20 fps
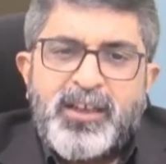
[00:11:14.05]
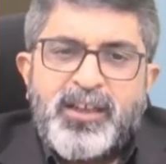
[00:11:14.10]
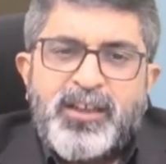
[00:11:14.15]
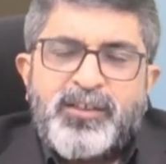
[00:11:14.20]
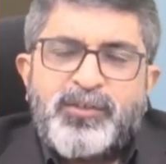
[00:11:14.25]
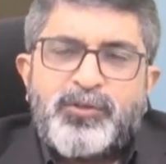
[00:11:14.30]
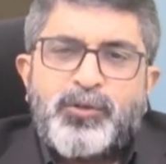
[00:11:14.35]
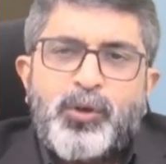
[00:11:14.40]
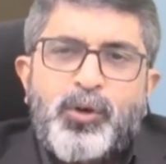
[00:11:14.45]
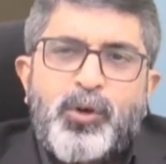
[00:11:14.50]

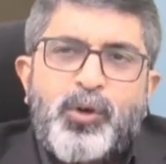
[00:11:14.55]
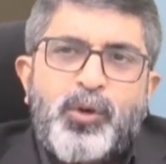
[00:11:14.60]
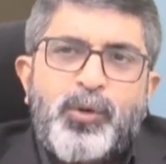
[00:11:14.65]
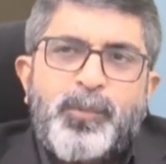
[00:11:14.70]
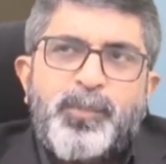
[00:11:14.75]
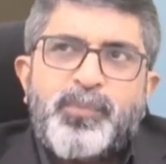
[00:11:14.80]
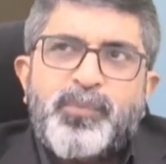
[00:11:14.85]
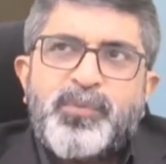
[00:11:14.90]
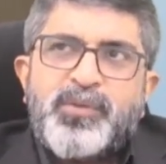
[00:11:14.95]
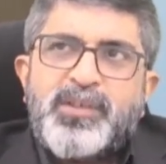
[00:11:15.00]
So
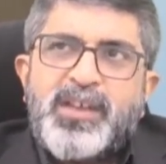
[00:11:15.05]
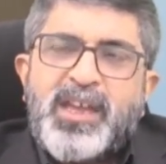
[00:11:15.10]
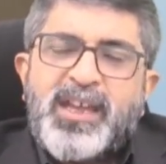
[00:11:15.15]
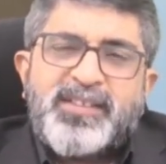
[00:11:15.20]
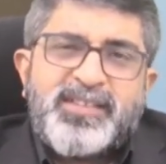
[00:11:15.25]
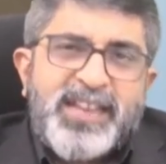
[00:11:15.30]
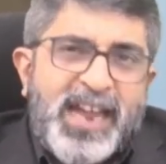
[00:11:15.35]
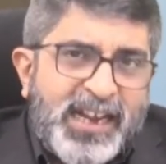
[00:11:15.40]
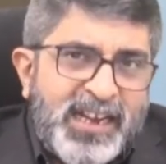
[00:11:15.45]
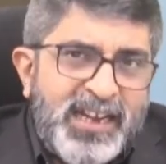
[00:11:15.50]

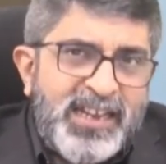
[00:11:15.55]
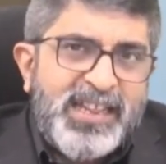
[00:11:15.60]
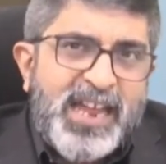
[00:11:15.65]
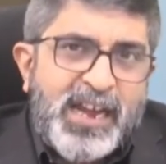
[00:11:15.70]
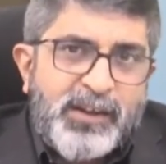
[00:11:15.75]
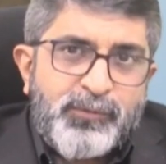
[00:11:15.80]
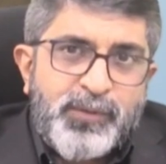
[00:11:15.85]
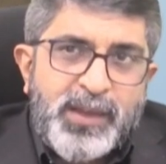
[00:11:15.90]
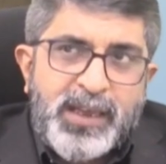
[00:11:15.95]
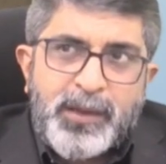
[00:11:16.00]
exactly
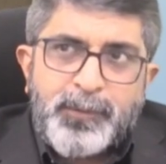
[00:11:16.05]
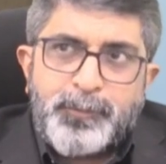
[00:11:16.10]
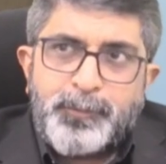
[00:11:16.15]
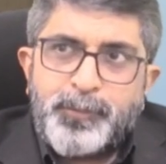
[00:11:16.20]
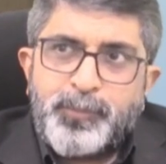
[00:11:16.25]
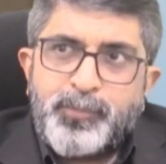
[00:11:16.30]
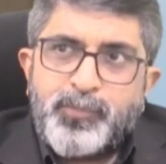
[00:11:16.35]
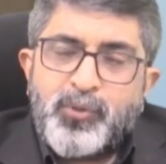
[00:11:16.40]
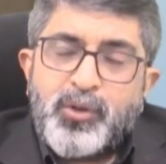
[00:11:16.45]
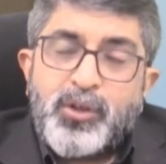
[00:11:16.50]
that way,
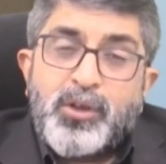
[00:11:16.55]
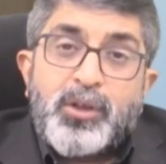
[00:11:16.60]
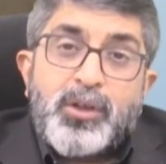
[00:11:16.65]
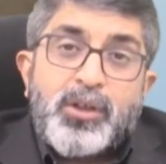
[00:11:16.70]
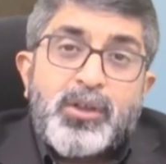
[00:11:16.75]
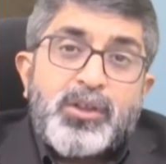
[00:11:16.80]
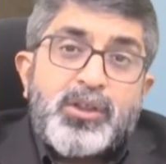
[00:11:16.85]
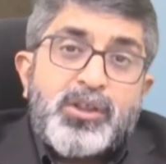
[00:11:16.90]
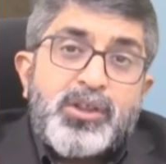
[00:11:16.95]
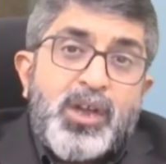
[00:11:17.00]

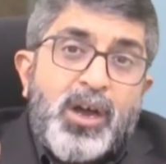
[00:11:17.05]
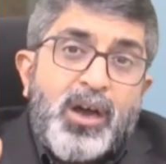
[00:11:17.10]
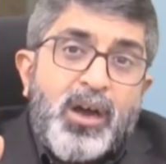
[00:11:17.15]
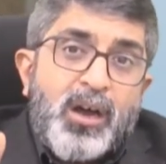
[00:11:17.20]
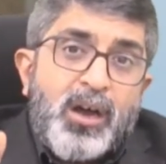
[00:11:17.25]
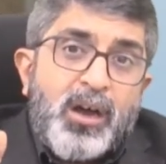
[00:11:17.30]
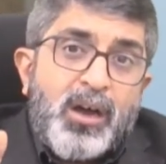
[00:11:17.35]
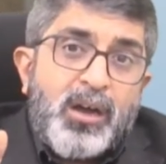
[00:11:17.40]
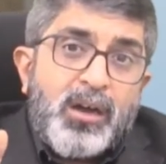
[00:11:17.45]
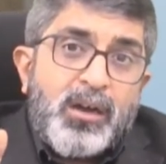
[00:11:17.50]

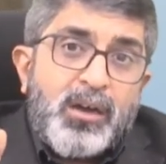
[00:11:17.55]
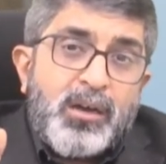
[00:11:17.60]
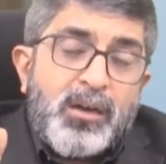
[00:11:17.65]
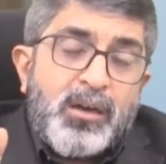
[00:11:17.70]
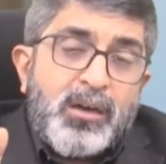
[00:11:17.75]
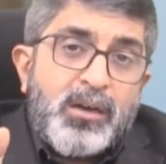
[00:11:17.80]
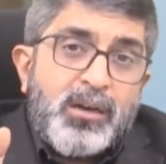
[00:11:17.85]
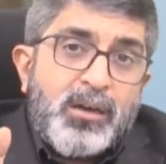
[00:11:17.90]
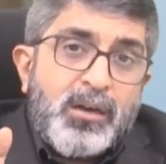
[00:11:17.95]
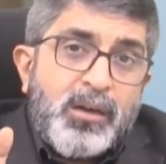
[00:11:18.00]
the
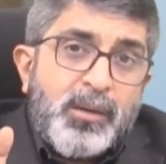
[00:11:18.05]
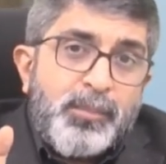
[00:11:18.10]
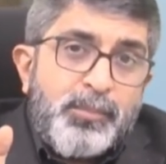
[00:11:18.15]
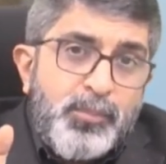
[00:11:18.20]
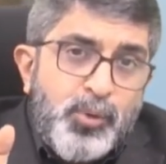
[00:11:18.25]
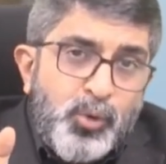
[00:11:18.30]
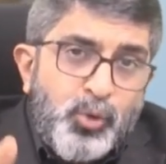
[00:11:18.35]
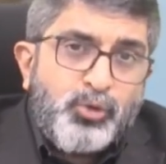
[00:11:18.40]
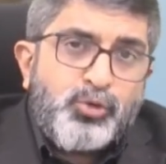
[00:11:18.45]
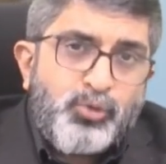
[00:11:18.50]

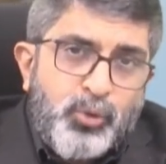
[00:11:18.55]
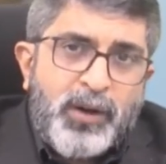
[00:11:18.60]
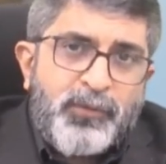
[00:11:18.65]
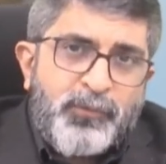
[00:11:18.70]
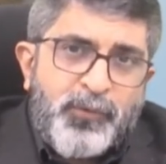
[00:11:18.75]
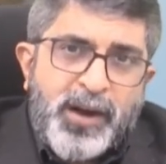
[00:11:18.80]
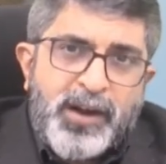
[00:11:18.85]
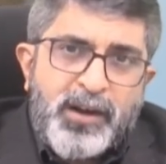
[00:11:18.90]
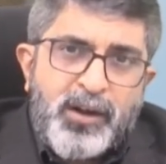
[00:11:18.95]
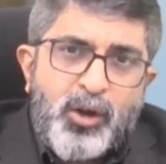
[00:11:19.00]
mutual
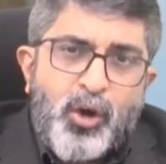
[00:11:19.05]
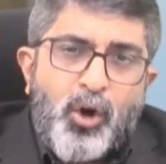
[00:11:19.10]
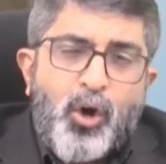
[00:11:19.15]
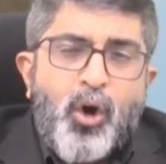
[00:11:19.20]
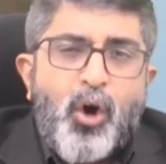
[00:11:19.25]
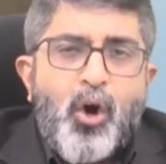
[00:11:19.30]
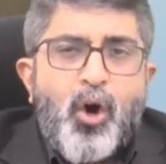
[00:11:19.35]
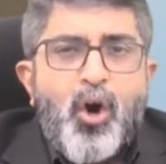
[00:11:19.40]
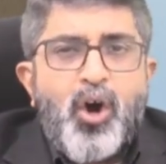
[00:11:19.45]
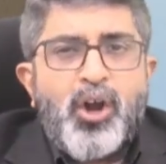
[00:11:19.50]
fund
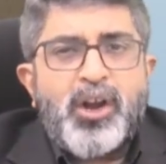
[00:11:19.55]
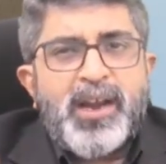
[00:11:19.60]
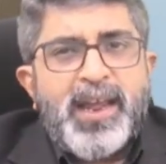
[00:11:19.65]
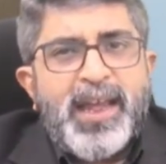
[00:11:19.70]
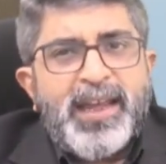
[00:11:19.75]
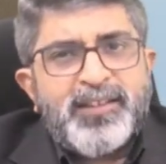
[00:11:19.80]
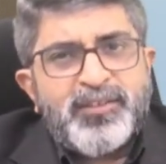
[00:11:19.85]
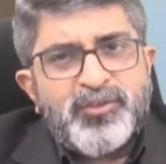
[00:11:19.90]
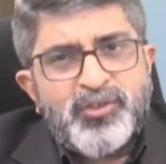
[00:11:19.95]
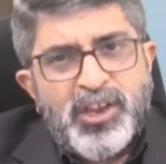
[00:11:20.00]
or
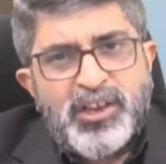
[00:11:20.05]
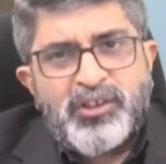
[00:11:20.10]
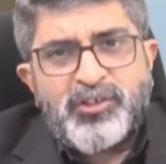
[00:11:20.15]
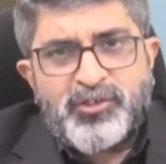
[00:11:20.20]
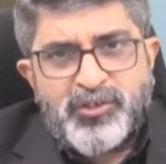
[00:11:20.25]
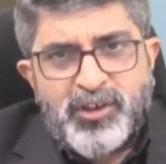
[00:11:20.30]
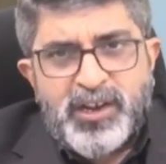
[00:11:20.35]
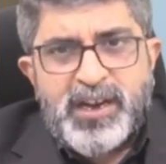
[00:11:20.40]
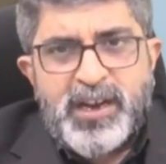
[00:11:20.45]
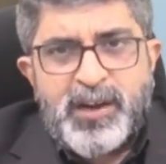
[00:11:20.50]
exchange
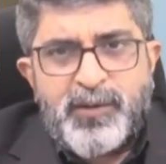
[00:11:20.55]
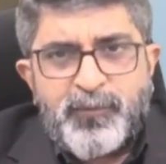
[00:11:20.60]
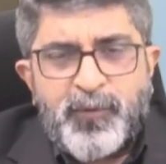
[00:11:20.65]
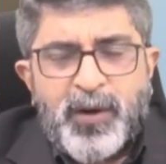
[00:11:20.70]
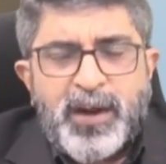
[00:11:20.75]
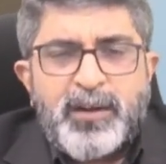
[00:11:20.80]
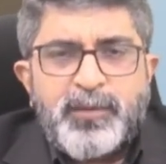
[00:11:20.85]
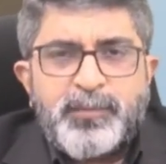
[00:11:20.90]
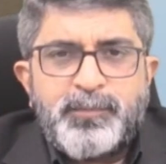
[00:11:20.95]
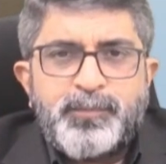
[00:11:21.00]
traded fund